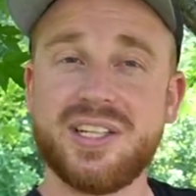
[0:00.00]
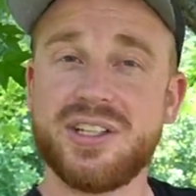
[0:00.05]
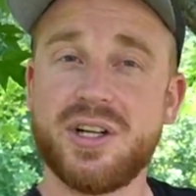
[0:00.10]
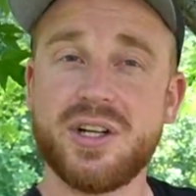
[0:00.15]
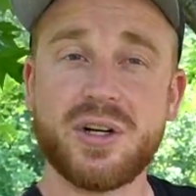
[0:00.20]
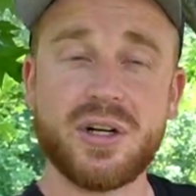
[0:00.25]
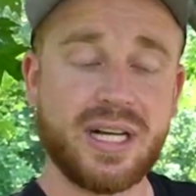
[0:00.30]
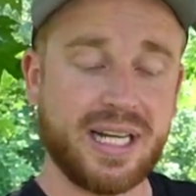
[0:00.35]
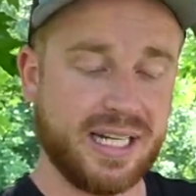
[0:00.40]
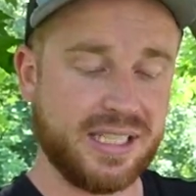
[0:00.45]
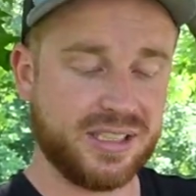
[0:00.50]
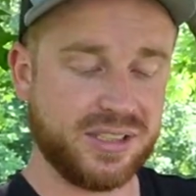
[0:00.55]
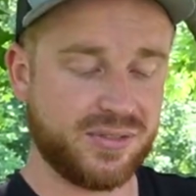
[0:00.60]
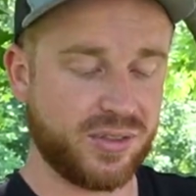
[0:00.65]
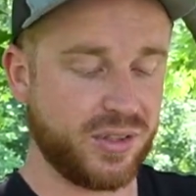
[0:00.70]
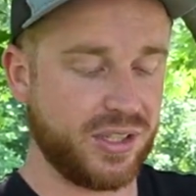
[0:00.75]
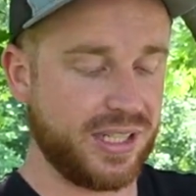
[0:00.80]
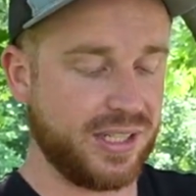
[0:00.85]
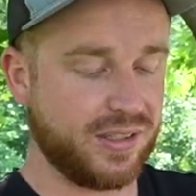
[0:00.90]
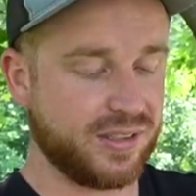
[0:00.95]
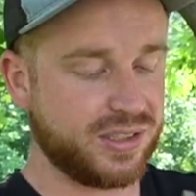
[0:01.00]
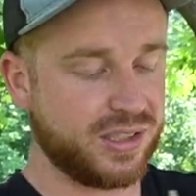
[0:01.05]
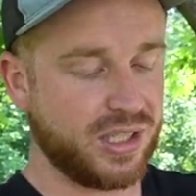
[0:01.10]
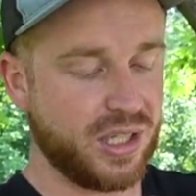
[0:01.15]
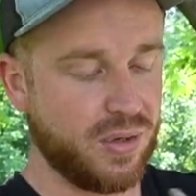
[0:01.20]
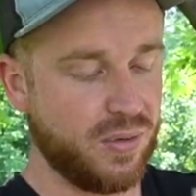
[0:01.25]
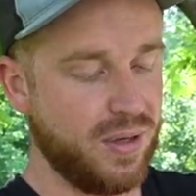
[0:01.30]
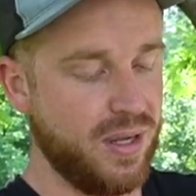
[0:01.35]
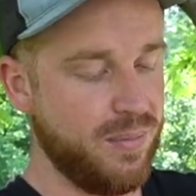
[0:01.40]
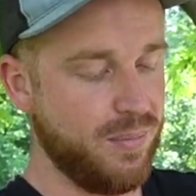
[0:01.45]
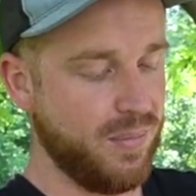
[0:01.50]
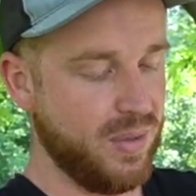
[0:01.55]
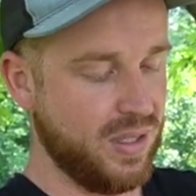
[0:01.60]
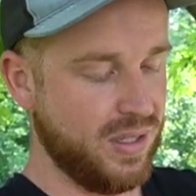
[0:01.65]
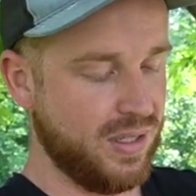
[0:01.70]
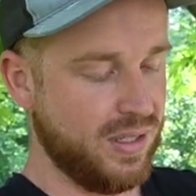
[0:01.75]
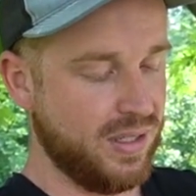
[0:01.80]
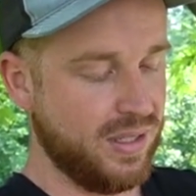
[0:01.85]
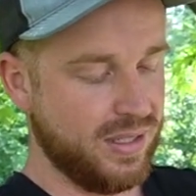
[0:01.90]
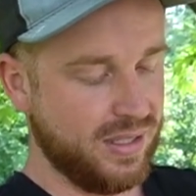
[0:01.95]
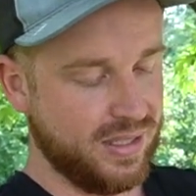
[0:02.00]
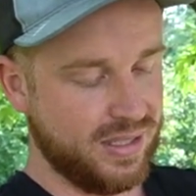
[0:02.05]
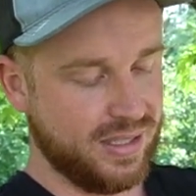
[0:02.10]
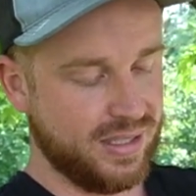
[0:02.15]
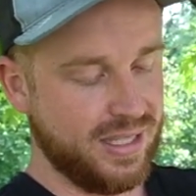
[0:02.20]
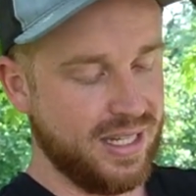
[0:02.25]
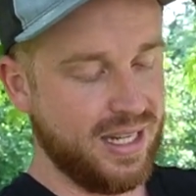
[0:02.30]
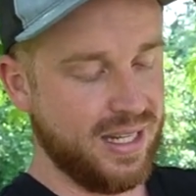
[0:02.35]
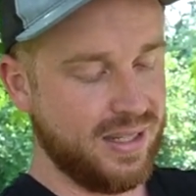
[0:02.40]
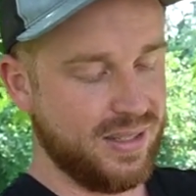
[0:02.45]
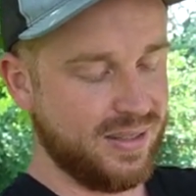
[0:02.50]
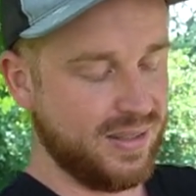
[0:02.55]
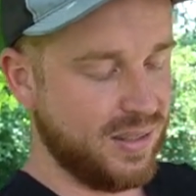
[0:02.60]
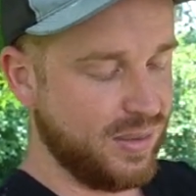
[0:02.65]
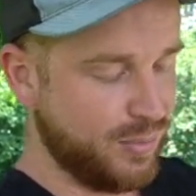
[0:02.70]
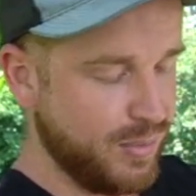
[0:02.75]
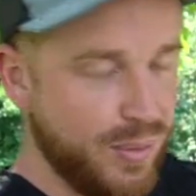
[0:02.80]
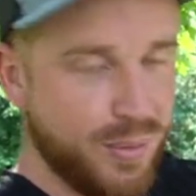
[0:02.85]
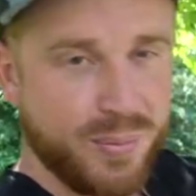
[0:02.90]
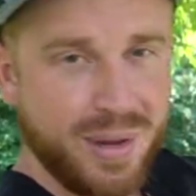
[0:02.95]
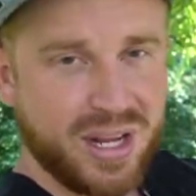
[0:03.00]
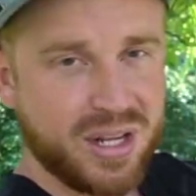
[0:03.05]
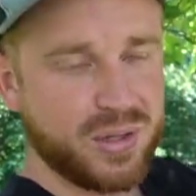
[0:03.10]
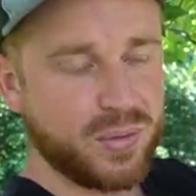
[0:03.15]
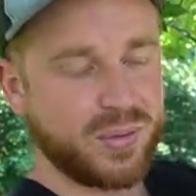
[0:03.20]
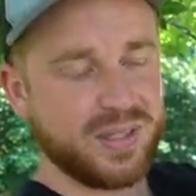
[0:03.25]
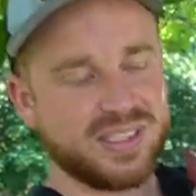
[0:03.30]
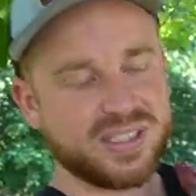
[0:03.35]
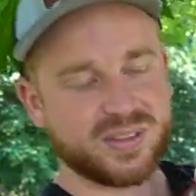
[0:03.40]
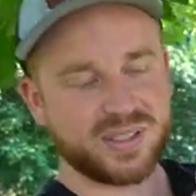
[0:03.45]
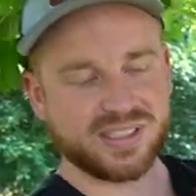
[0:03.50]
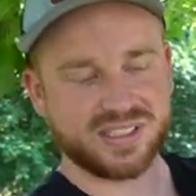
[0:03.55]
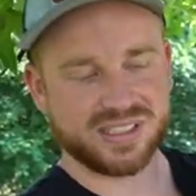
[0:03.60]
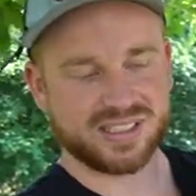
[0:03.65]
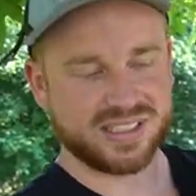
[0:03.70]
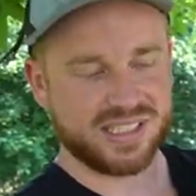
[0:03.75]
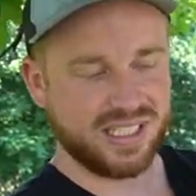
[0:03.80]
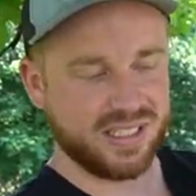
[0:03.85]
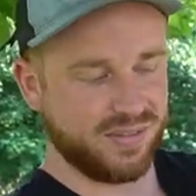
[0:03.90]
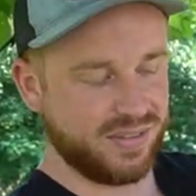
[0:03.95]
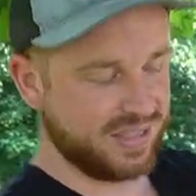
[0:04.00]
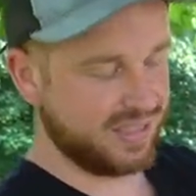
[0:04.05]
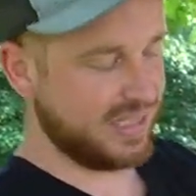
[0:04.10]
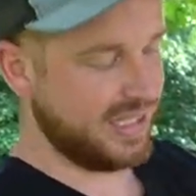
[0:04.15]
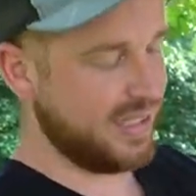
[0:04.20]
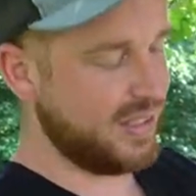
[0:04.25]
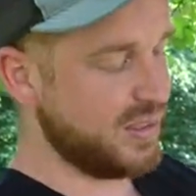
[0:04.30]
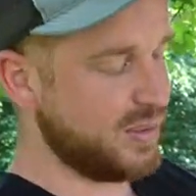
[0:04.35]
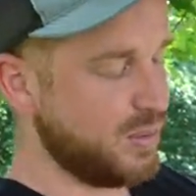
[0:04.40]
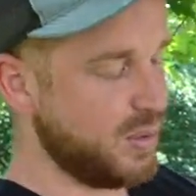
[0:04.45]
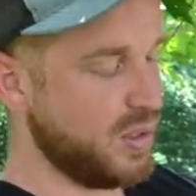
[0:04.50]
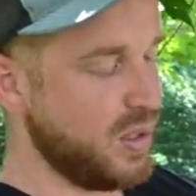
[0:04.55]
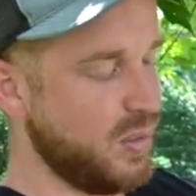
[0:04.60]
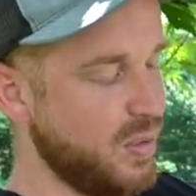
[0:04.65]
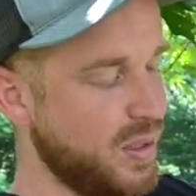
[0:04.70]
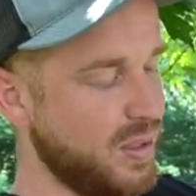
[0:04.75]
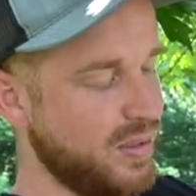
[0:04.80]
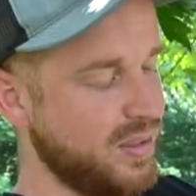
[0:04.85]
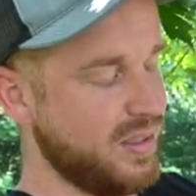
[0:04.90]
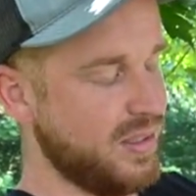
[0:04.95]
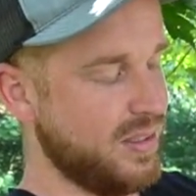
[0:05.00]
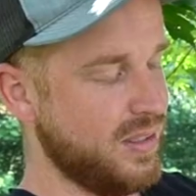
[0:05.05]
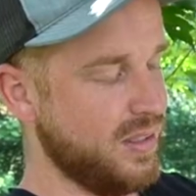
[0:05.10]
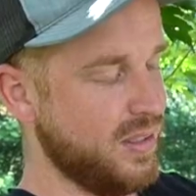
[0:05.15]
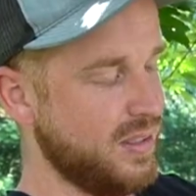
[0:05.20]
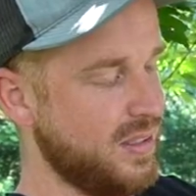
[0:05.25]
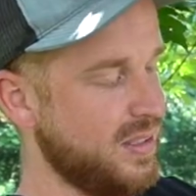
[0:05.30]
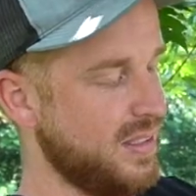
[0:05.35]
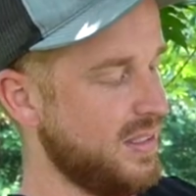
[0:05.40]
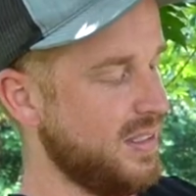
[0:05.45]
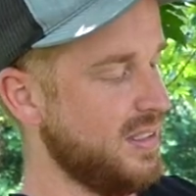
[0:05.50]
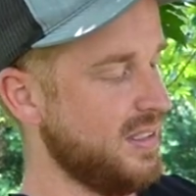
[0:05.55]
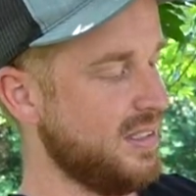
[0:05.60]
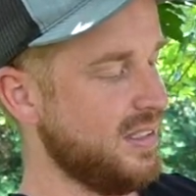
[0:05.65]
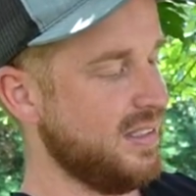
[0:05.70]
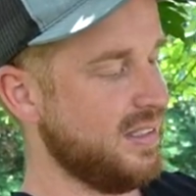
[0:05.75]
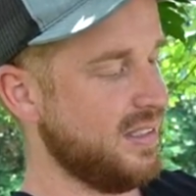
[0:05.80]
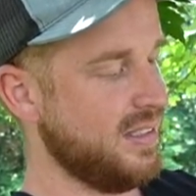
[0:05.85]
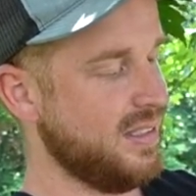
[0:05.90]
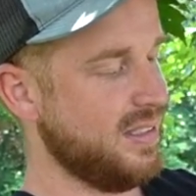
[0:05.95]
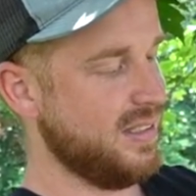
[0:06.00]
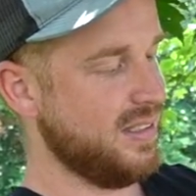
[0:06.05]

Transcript: at a younger age, for the ears to go up. Yeah, Maybe make a noise, Chris, to see if his ears will Faster. go up.